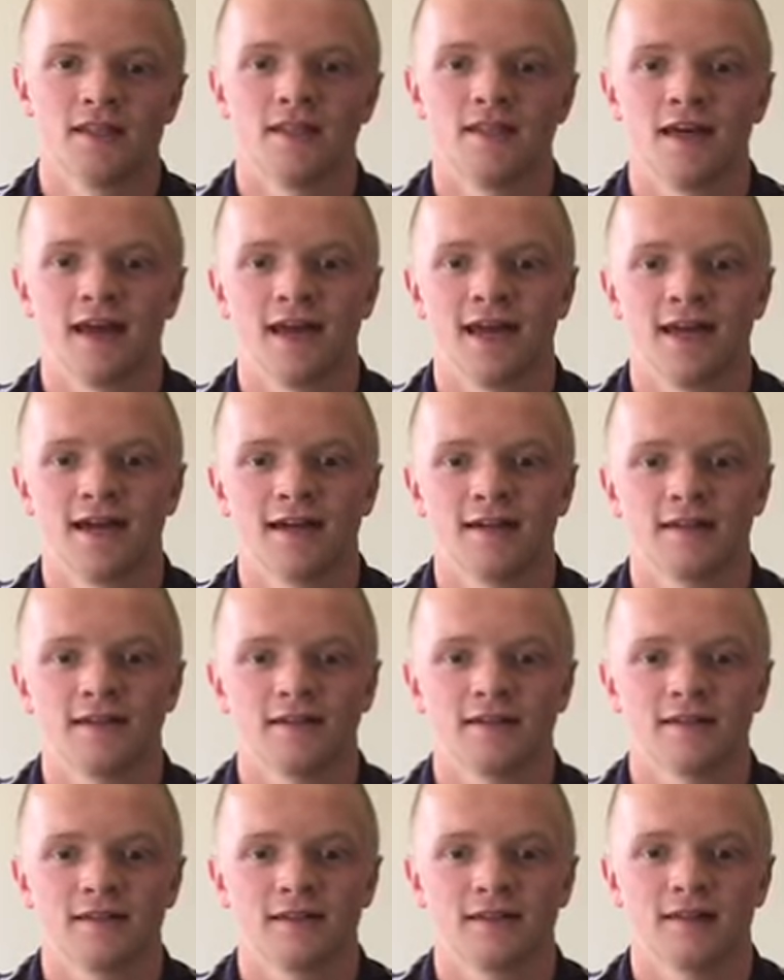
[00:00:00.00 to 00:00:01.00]

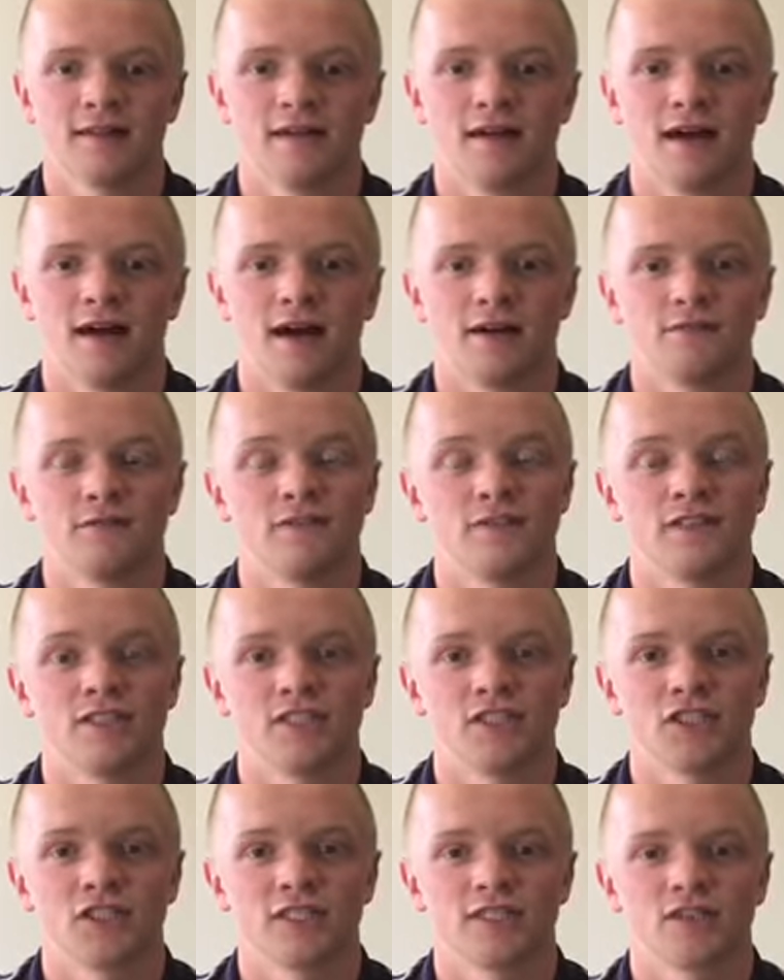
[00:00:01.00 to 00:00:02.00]
than
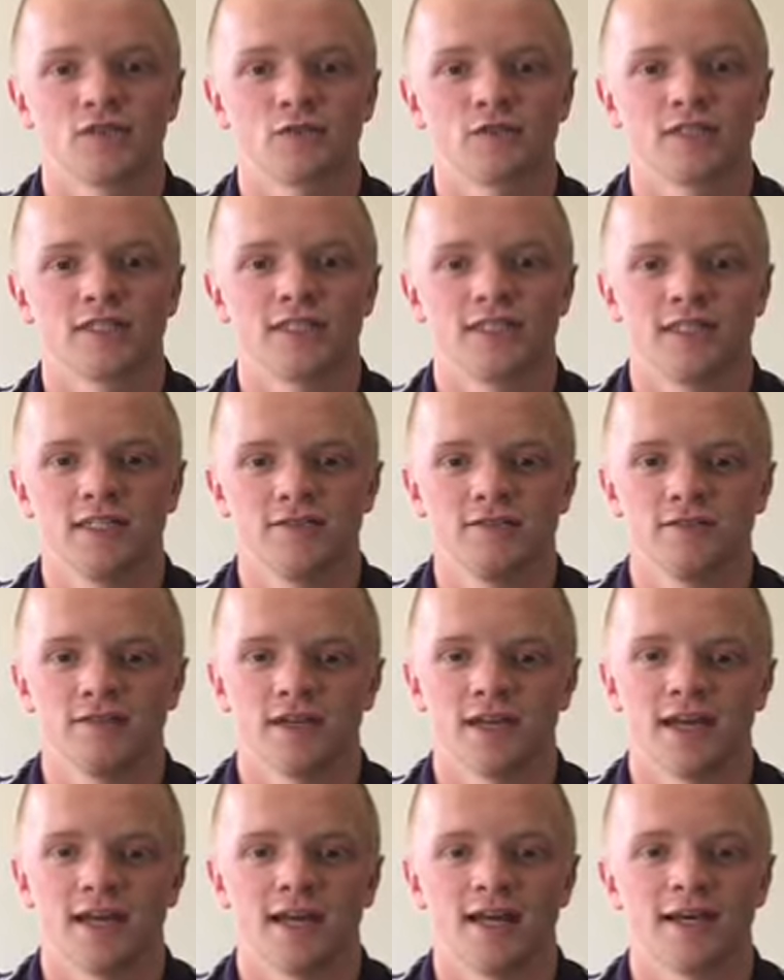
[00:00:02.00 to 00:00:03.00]
physicians receive,
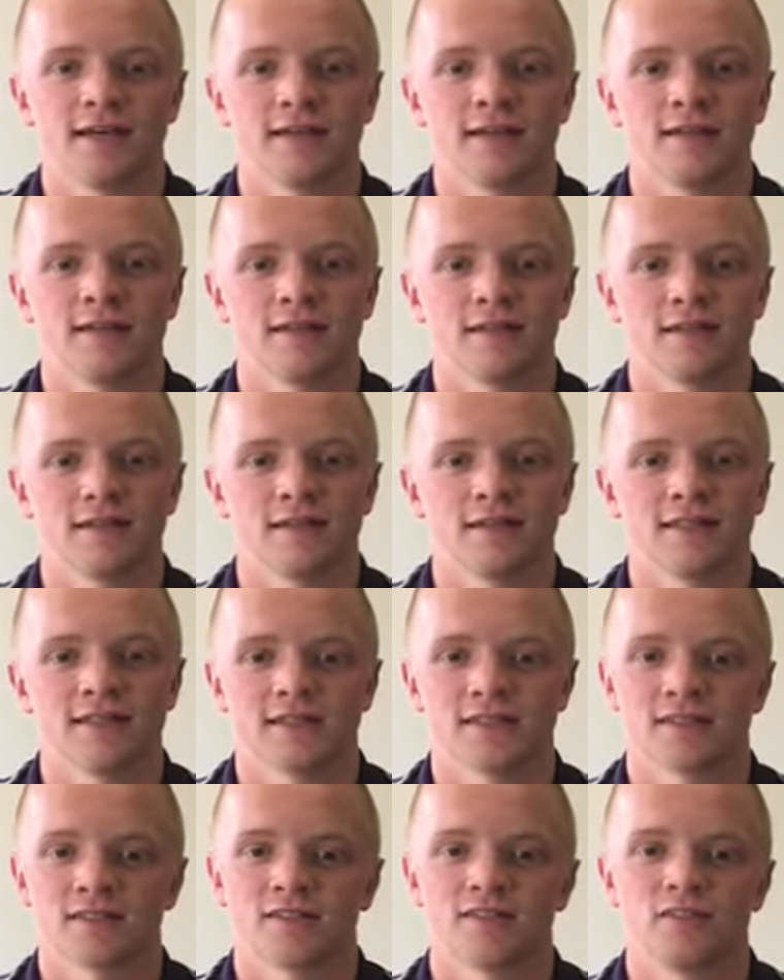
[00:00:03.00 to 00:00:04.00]
and
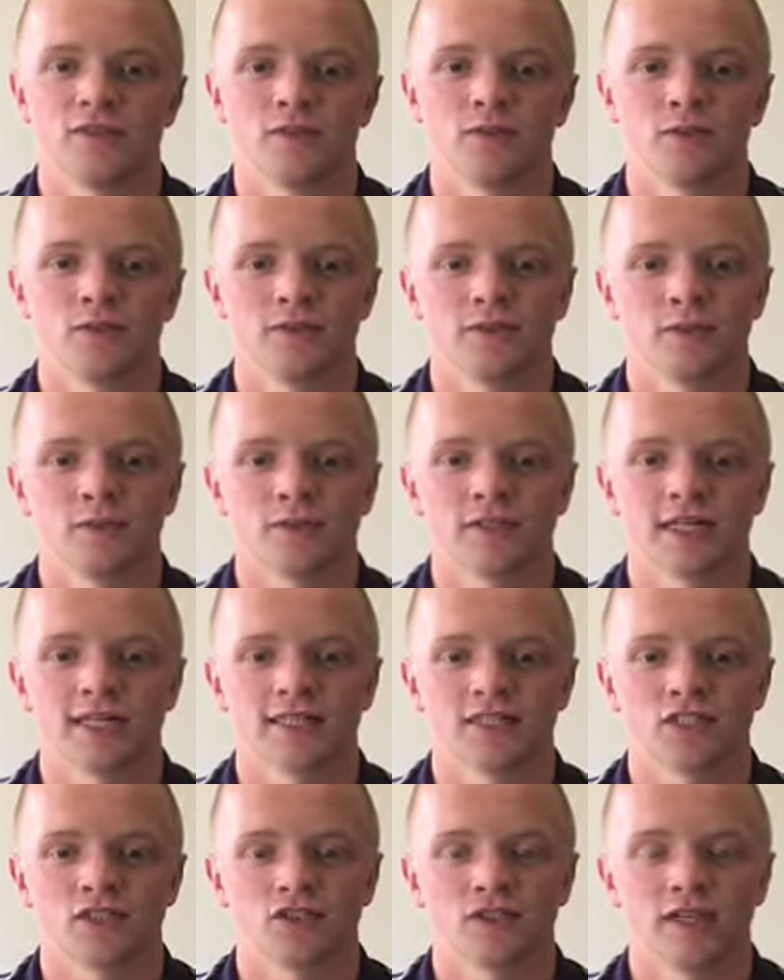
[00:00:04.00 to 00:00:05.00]
this is due to
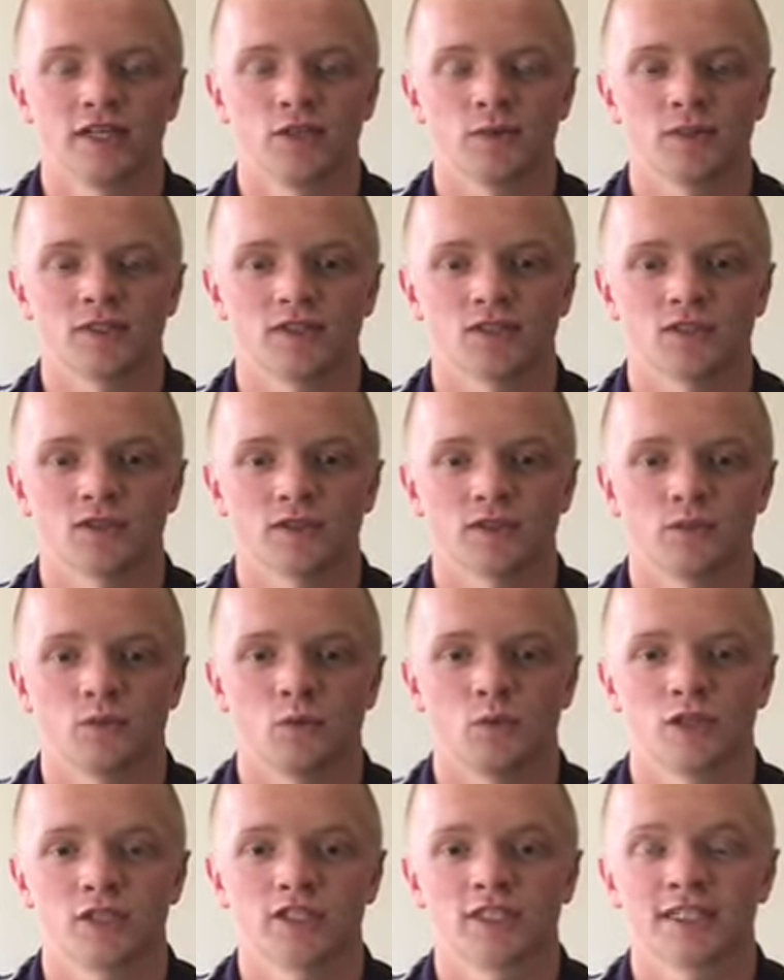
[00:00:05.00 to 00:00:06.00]
less strenuous
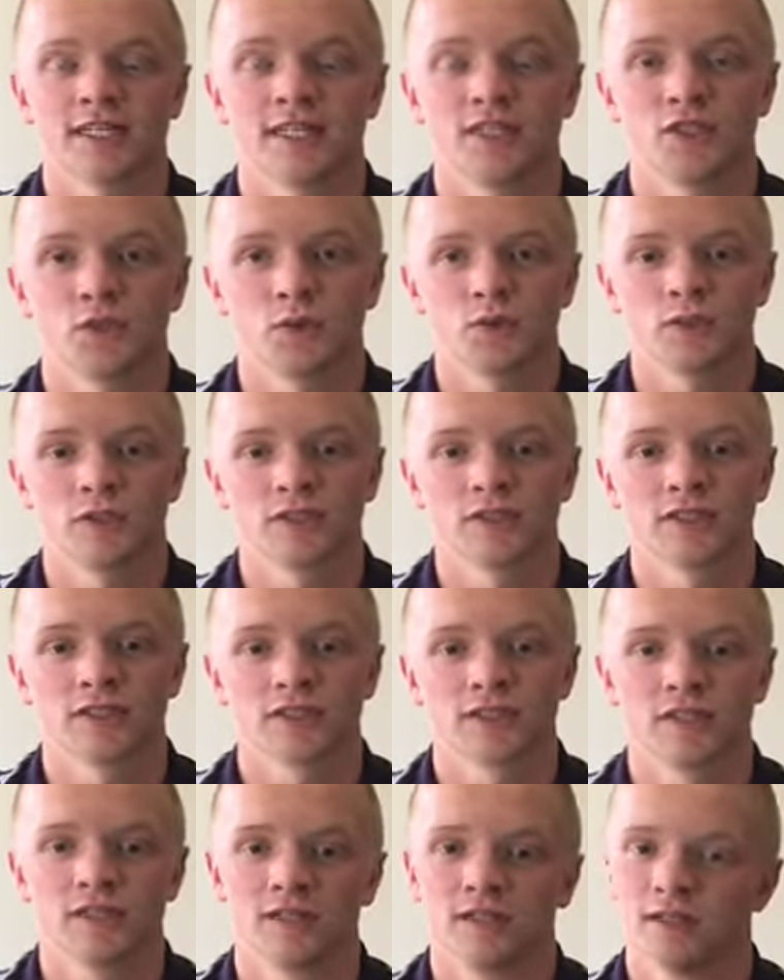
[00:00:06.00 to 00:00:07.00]
work
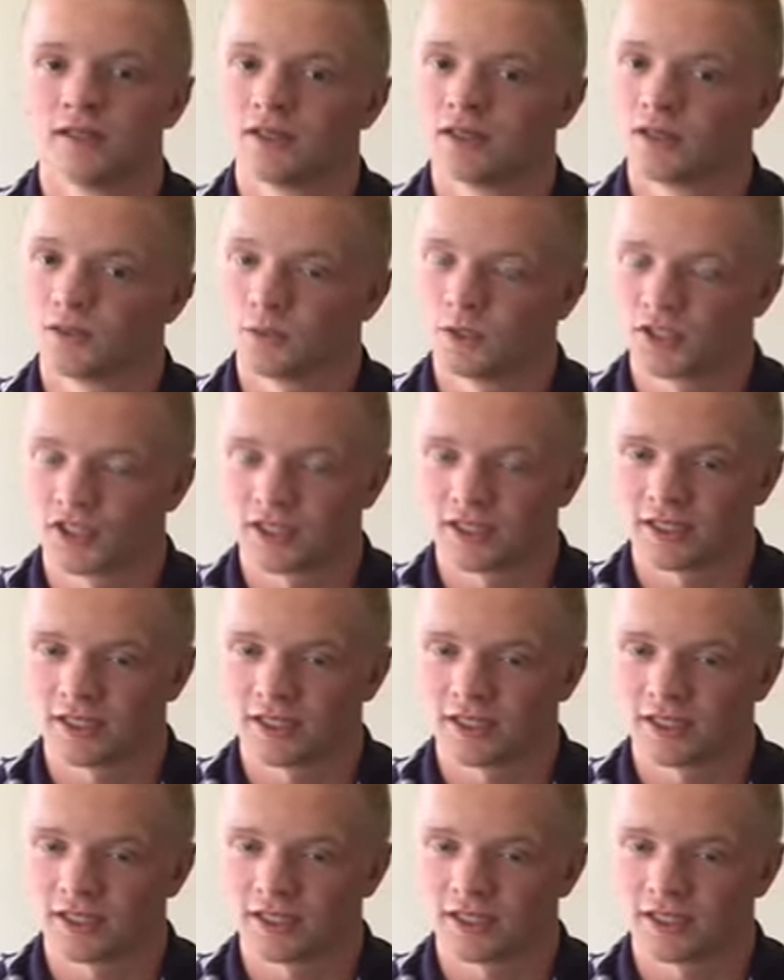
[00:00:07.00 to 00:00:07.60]
schedules, which